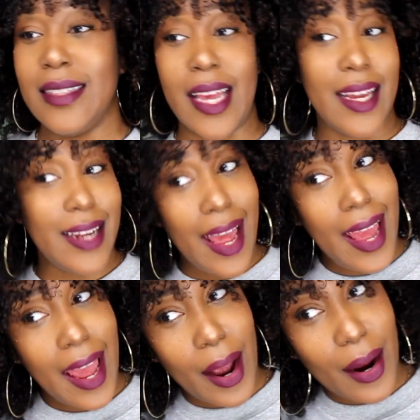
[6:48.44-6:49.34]
second
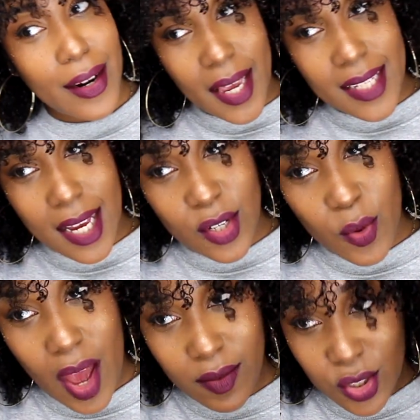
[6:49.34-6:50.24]
day hair because I
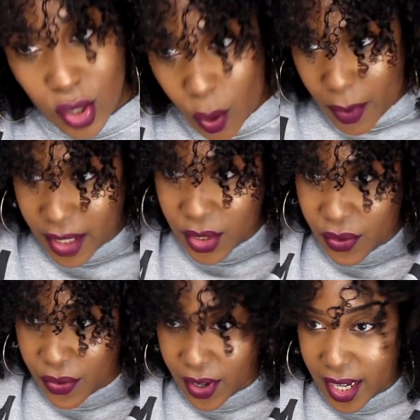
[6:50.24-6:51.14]
do have so
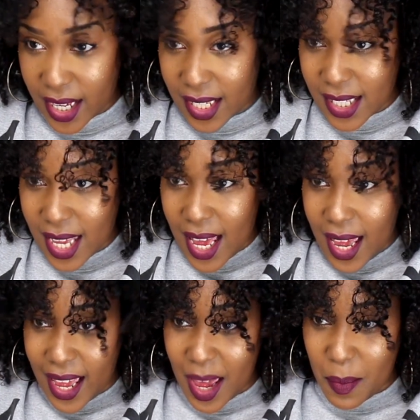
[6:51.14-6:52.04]
much frizz
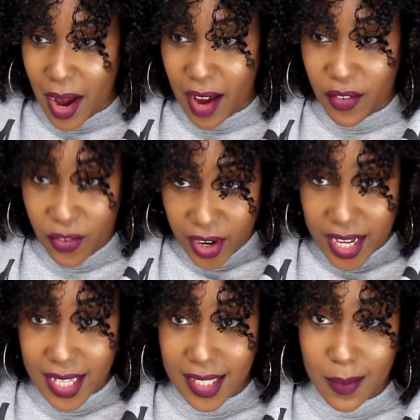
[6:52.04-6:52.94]
in my
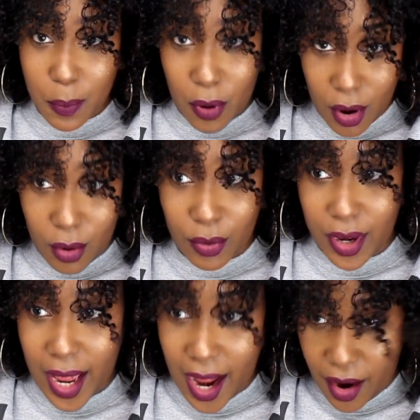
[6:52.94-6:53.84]
frizz
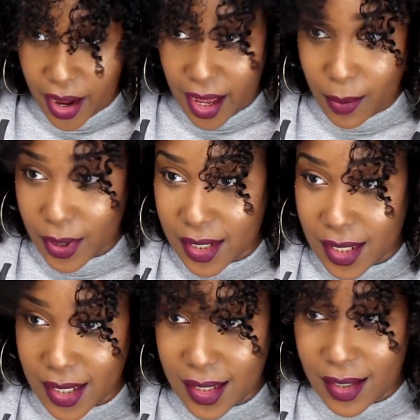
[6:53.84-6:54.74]
prone area, which
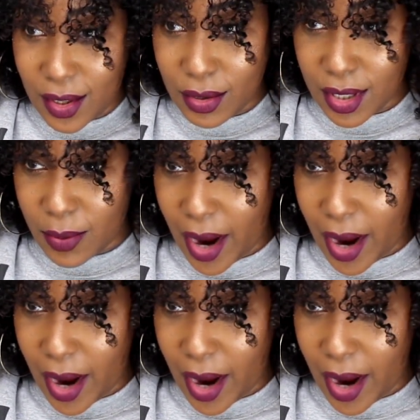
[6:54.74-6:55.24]
is usually